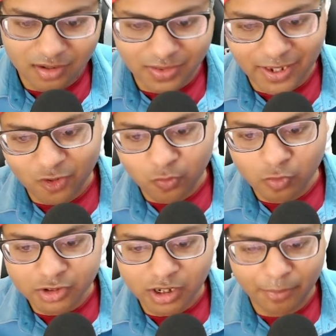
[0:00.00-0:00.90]
Then
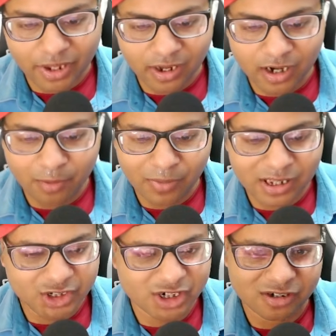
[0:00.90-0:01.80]
Rufus coming and
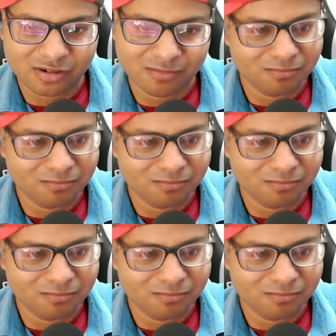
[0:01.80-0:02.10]
Blanchette